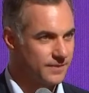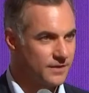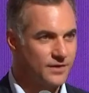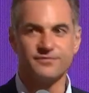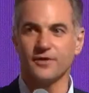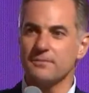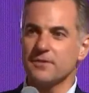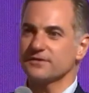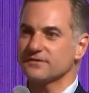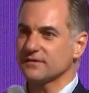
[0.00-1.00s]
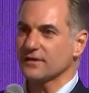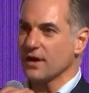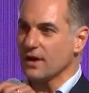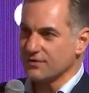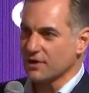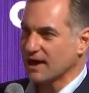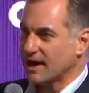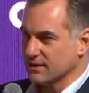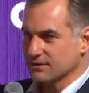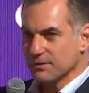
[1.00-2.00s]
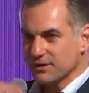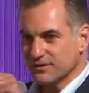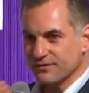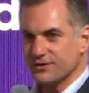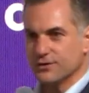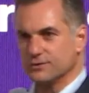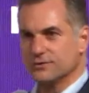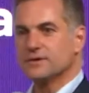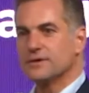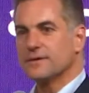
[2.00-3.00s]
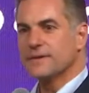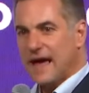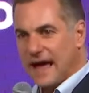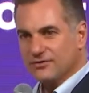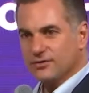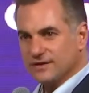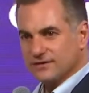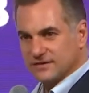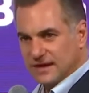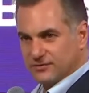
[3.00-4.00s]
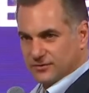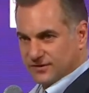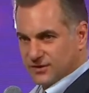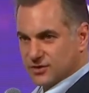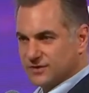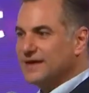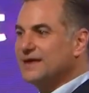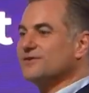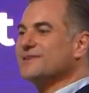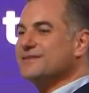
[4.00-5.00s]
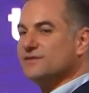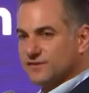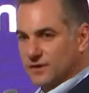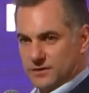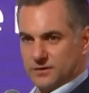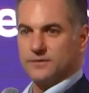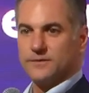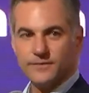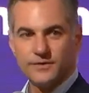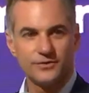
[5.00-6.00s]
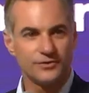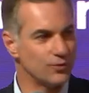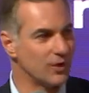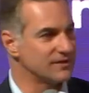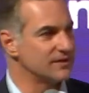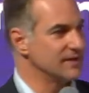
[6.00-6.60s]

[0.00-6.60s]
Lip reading: for most of the client, most of you, actually the tech transition is an answer to what is